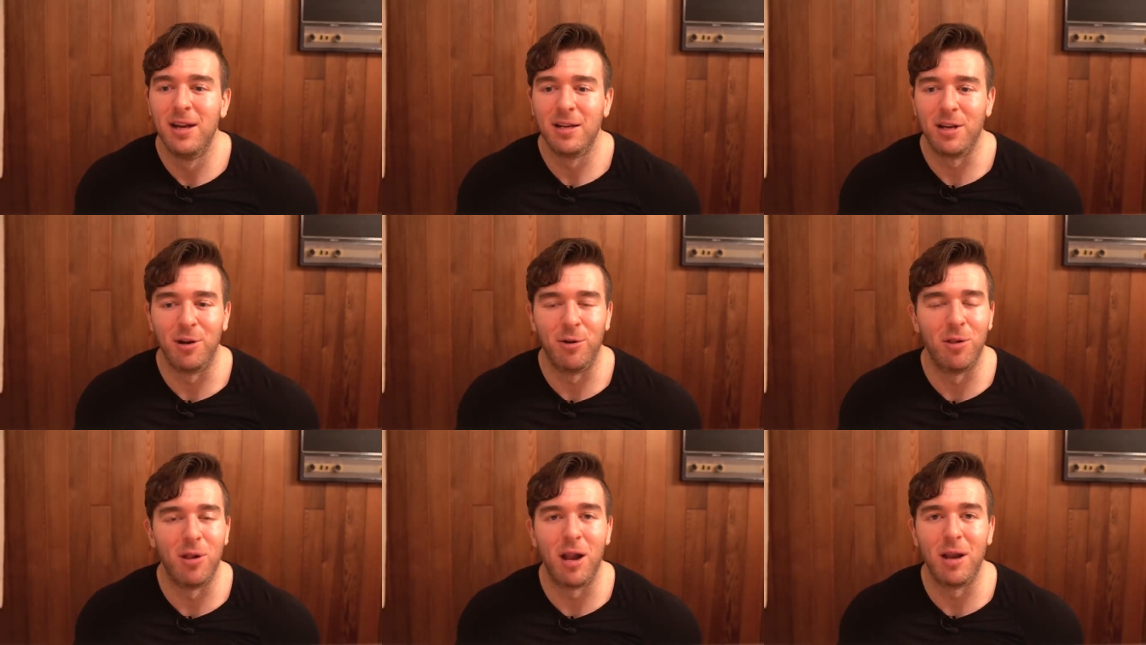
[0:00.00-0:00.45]

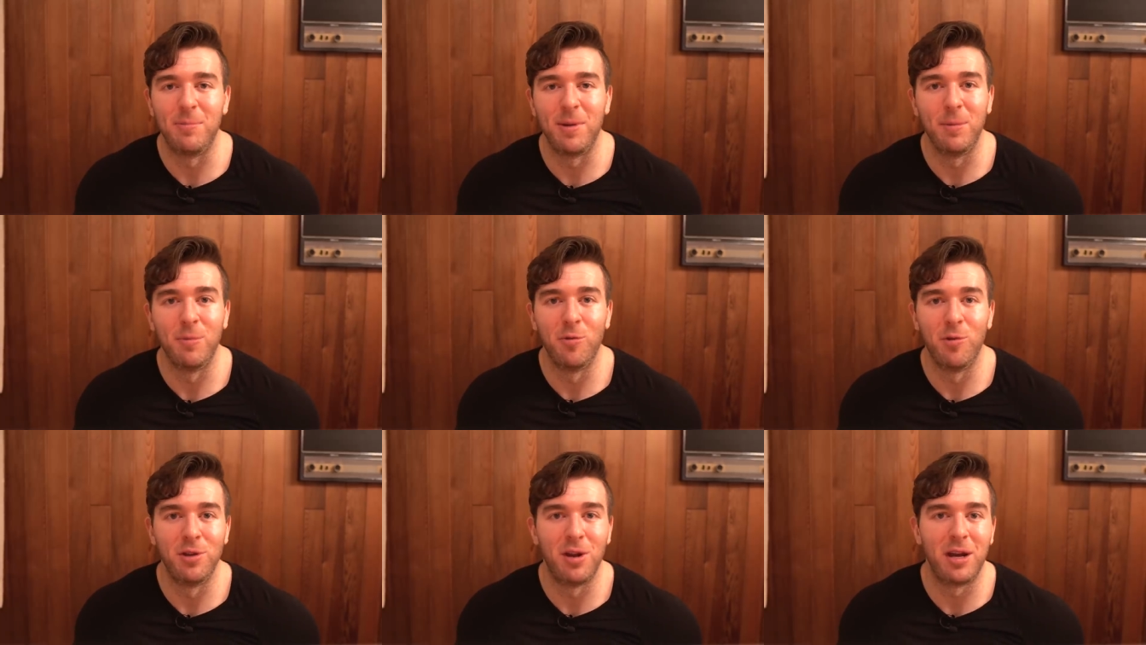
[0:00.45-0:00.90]
You know, a lot of
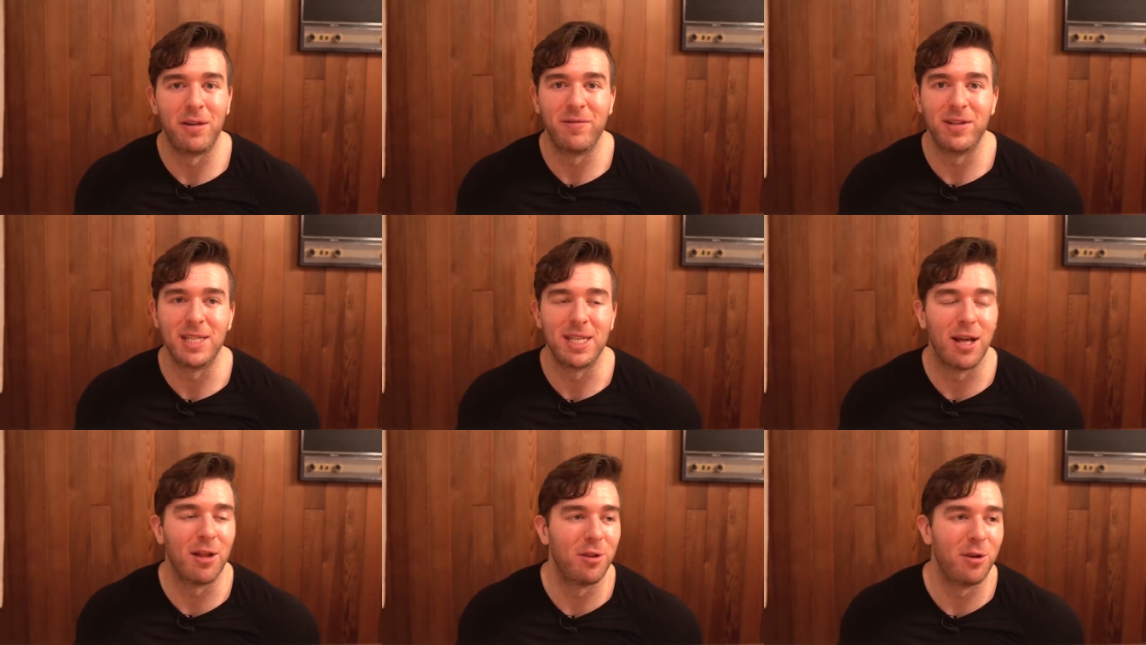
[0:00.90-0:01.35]
people will not
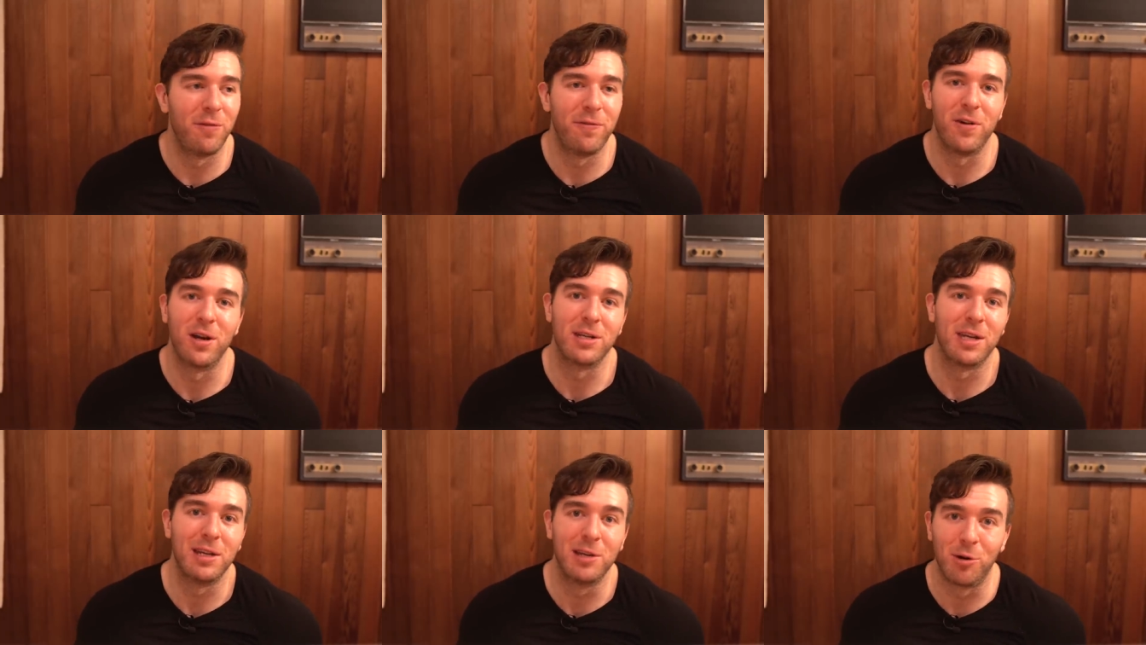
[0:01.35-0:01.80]
even tell their
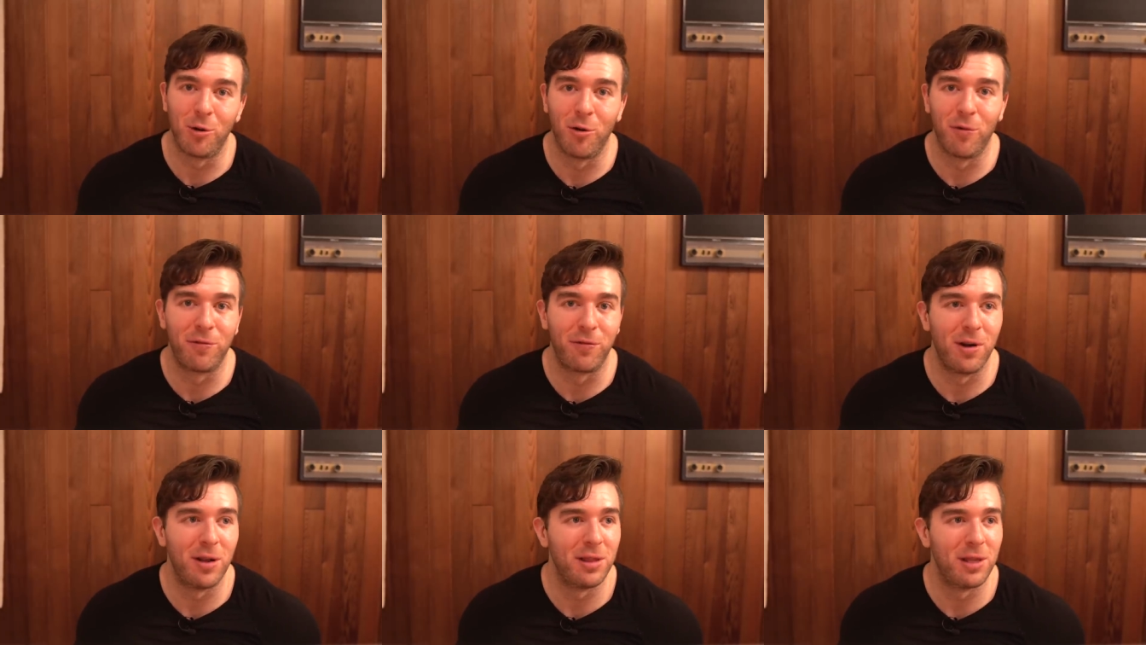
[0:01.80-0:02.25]
fucking
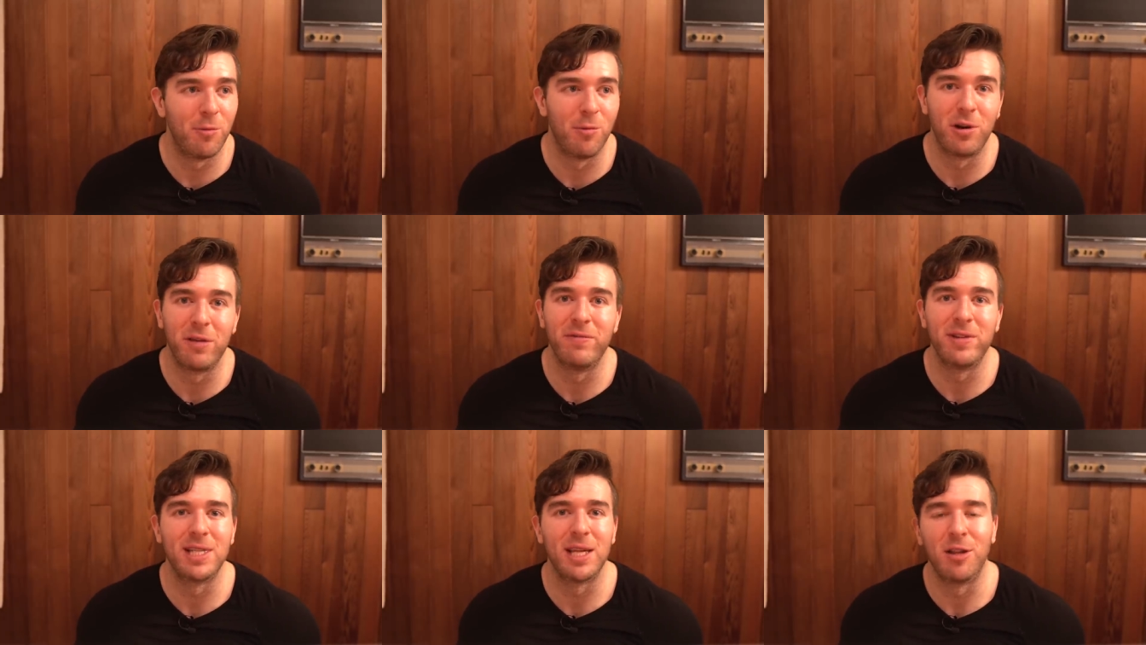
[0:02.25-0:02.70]
girlfriend. They
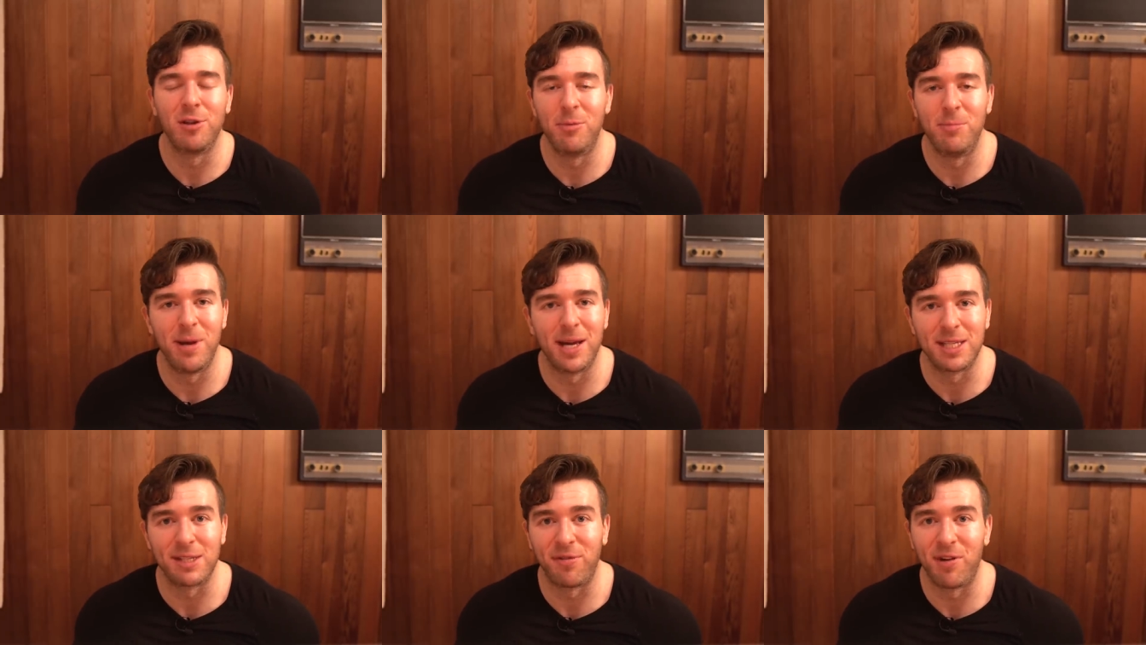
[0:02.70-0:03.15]
won't even tell their
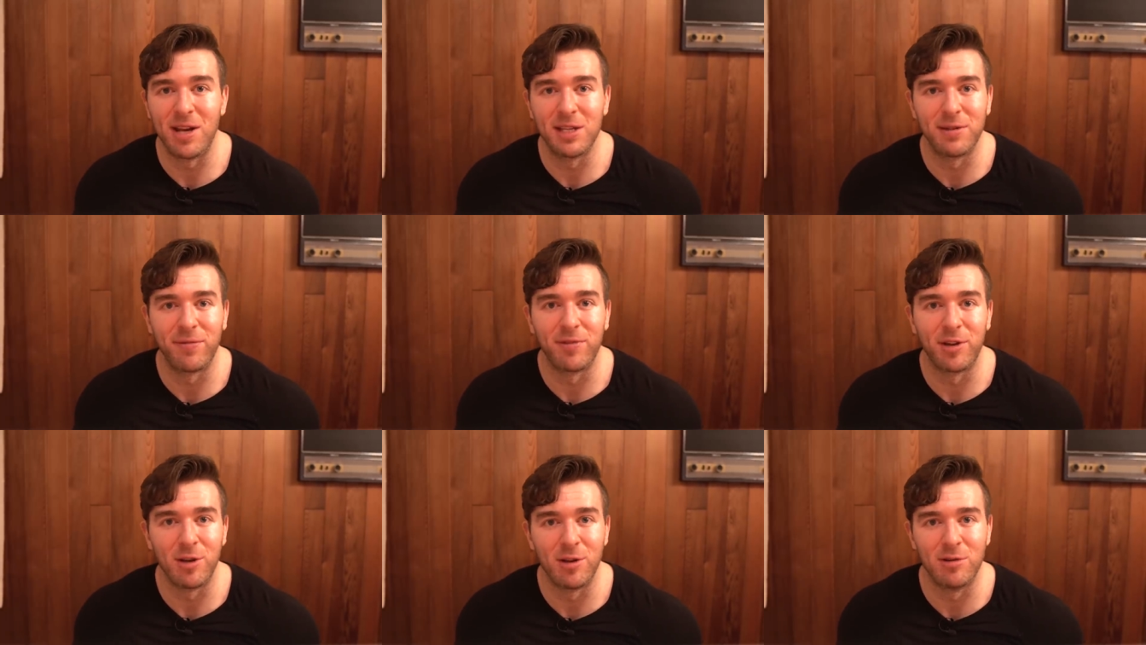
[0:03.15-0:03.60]
best
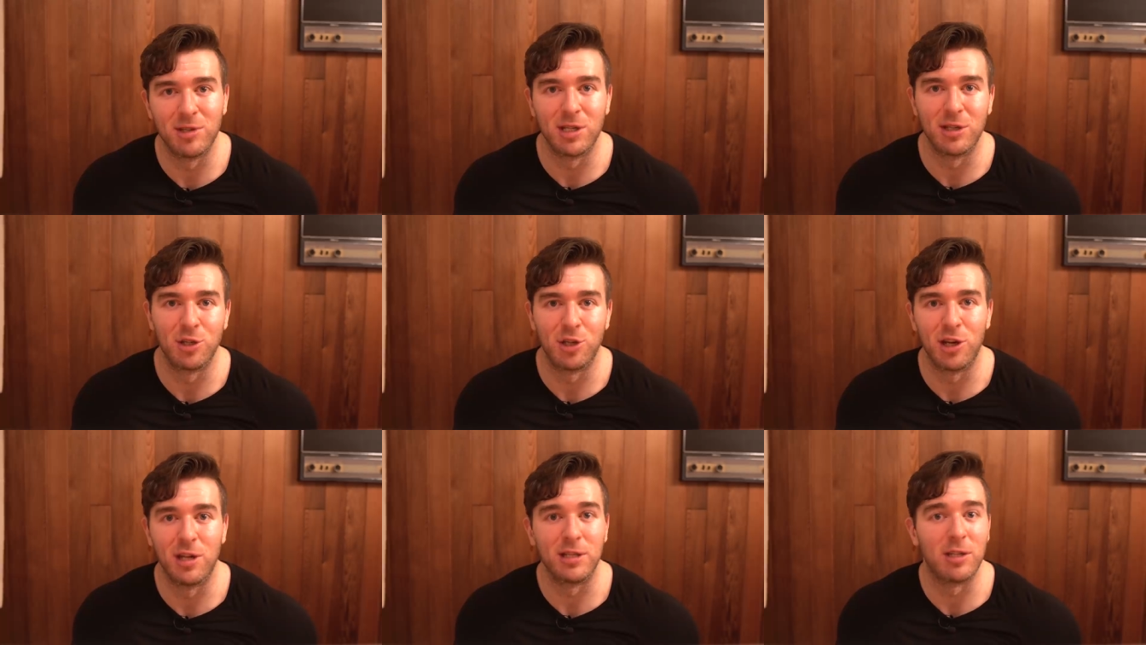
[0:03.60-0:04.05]
friends if they're using
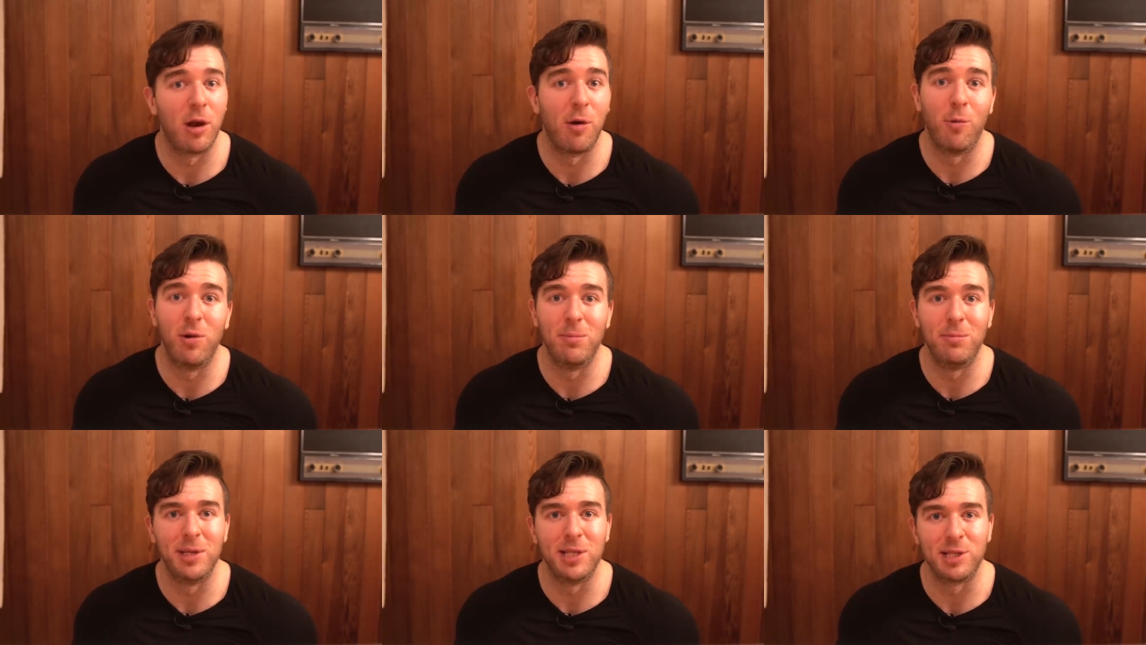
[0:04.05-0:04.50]
shit. So I
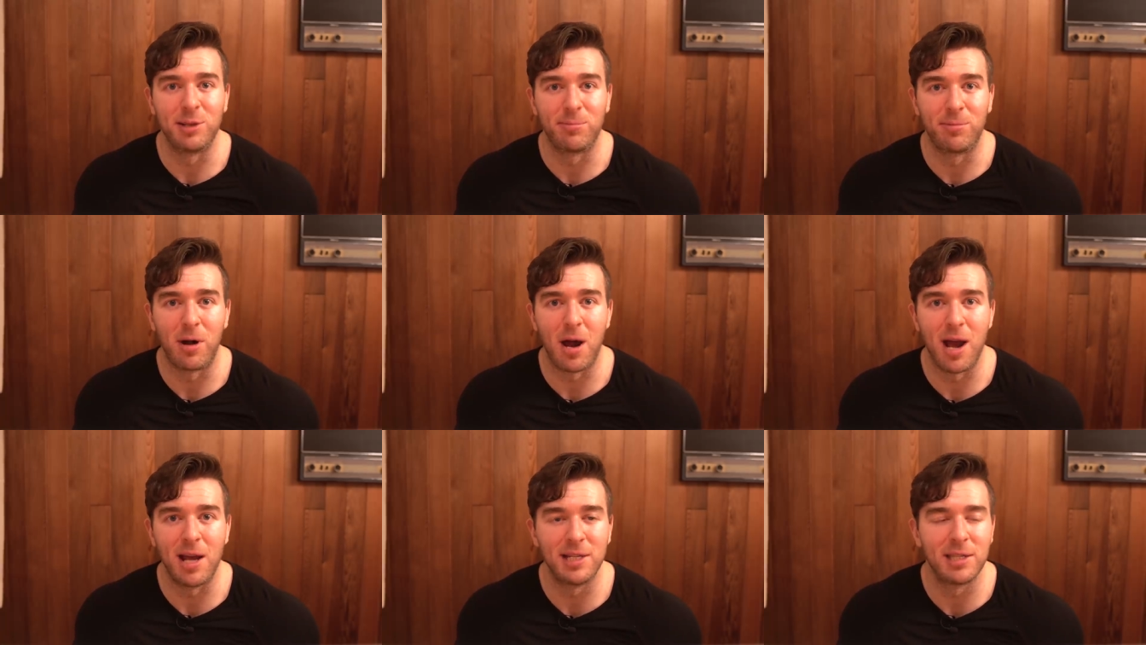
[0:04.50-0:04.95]
wouldn't be
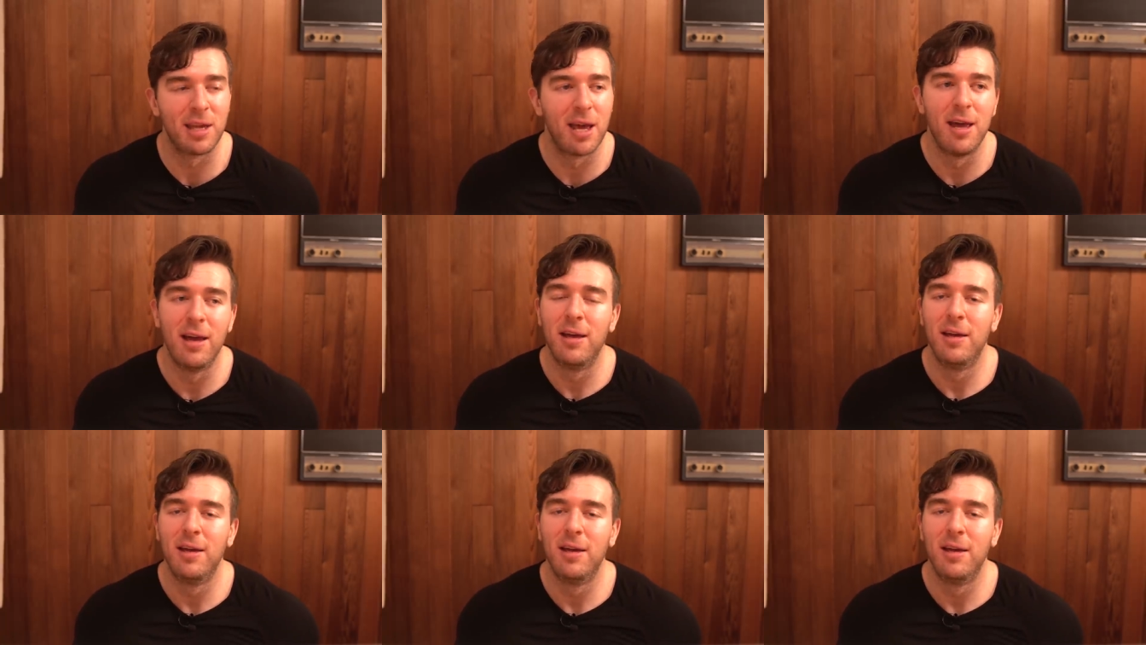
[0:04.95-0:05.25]
surprised